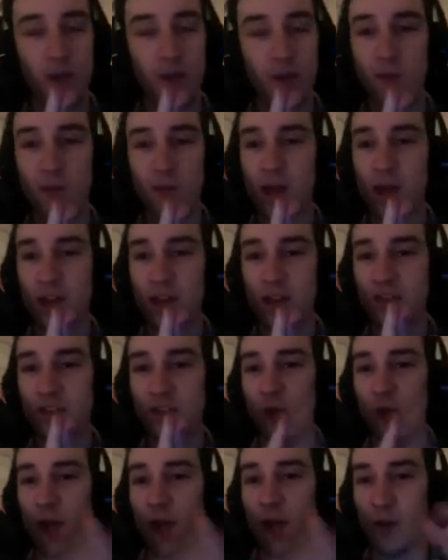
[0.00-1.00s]
That's why I'm
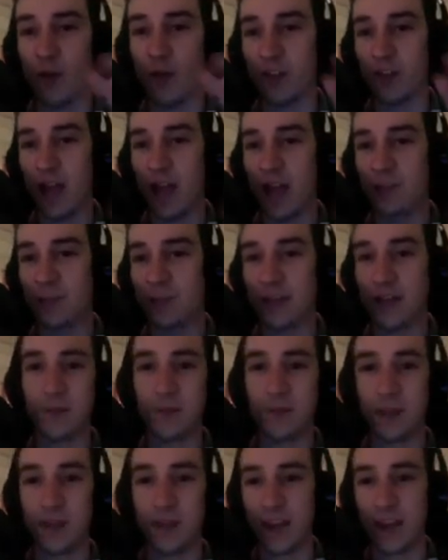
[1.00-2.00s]
on the laptop
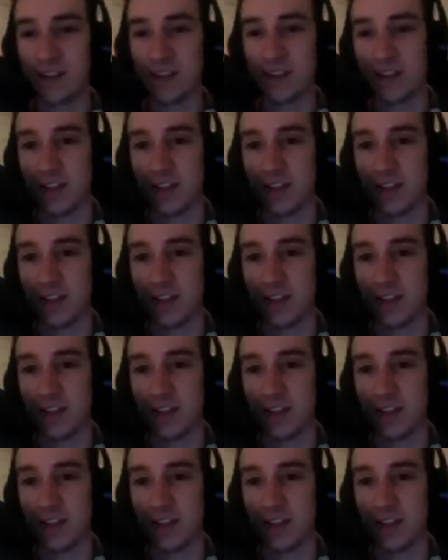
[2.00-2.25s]
again today.